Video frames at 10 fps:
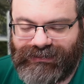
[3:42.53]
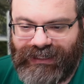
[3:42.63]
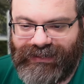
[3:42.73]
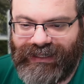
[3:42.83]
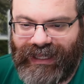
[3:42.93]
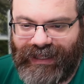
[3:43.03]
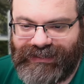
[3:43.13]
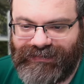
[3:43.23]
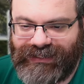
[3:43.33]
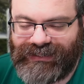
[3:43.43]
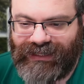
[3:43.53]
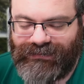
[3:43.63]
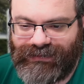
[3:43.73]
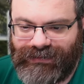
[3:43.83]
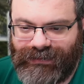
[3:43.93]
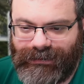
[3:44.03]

I think it has to be seven.